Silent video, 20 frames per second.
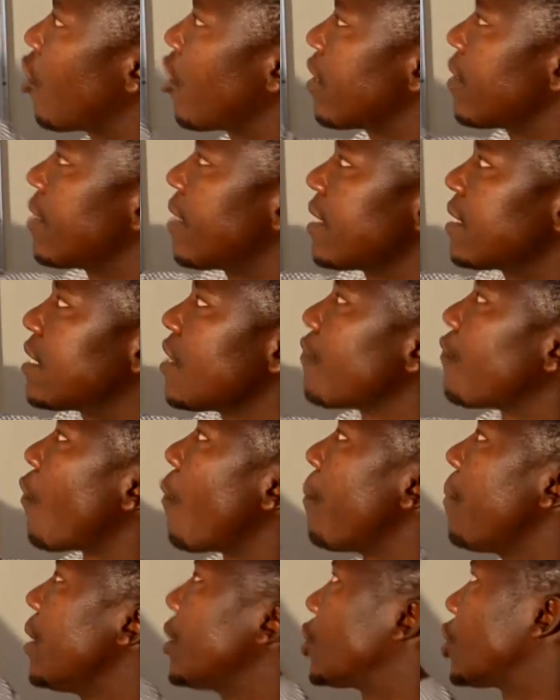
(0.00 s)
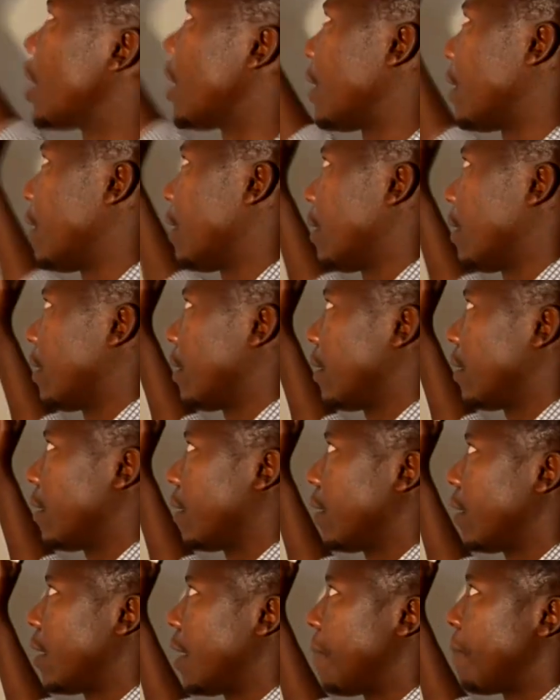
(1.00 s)
this information,
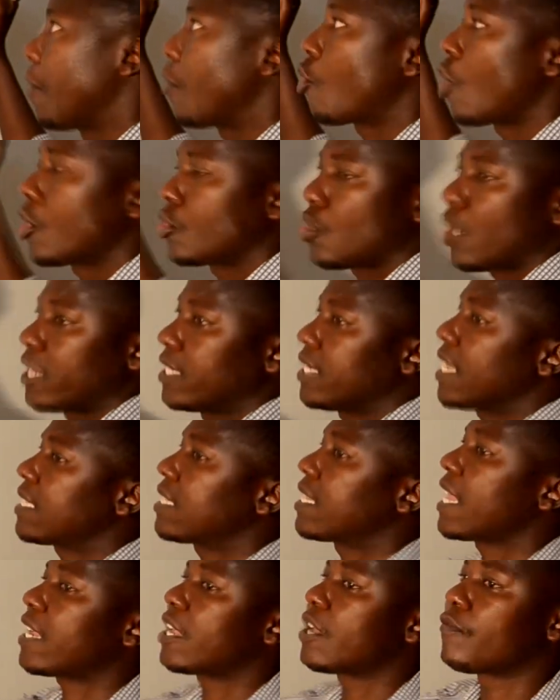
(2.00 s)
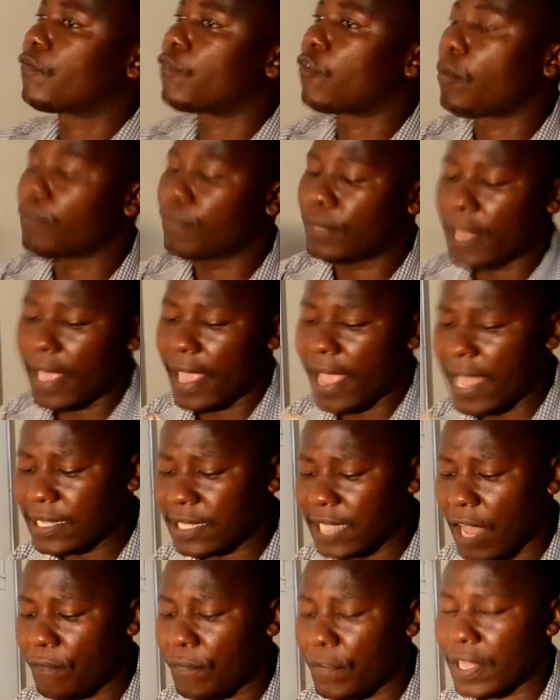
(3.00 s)
because you are just taking from the air
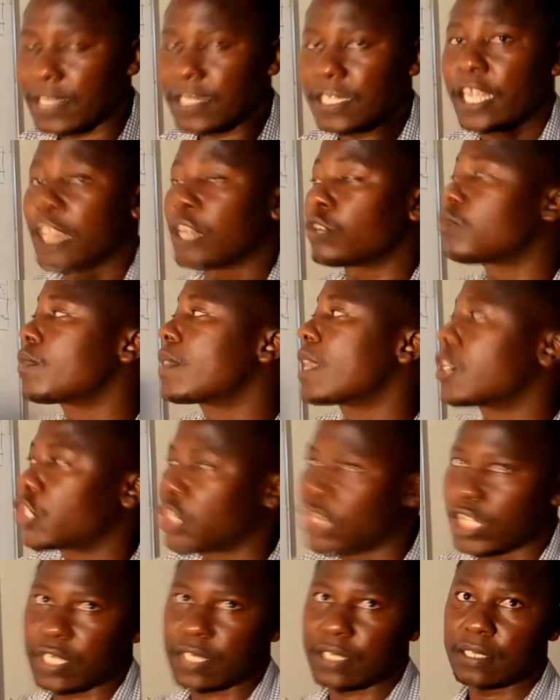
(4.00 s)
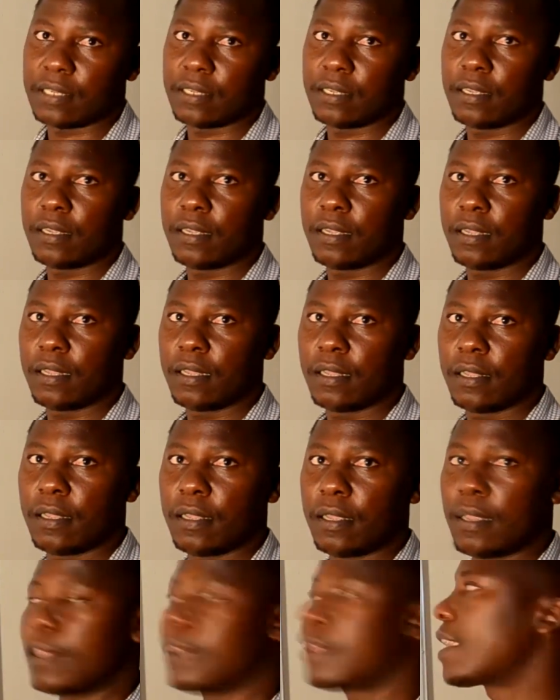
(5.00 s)
surface into the sheet,
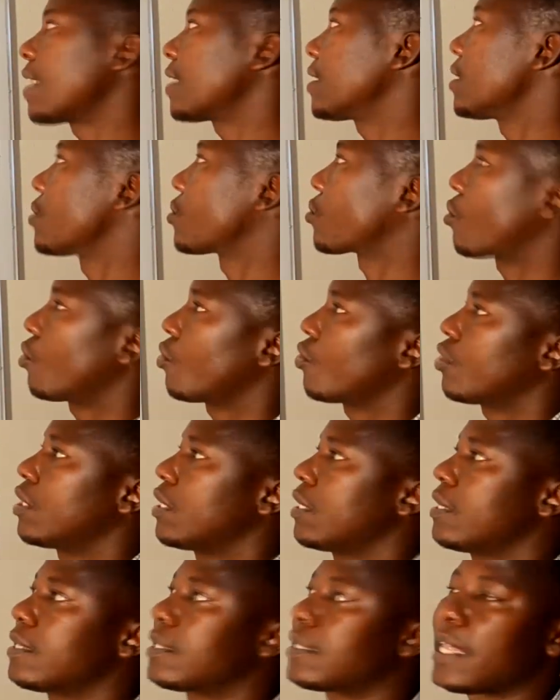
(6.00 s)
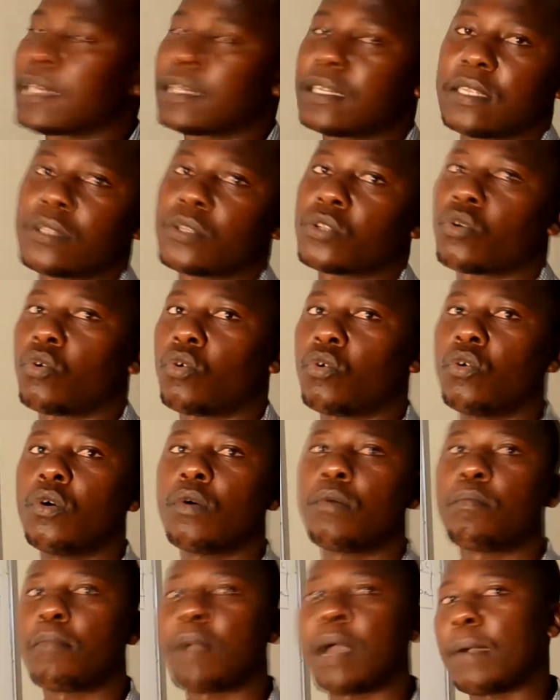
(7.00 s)
that is called the statistical
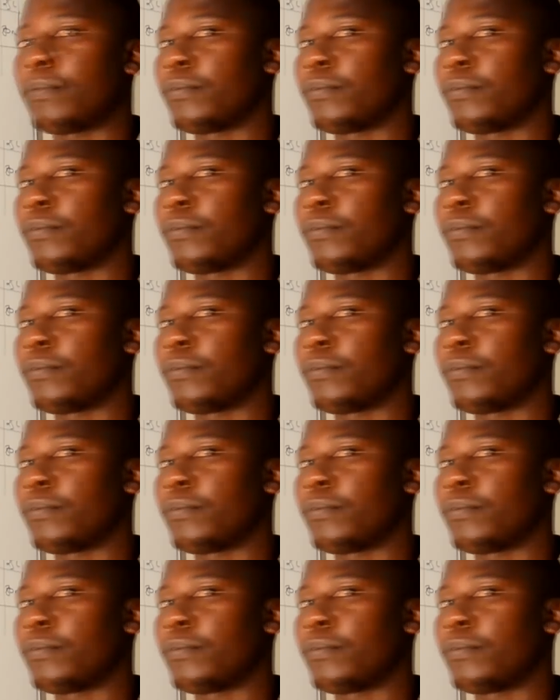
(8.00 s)
map.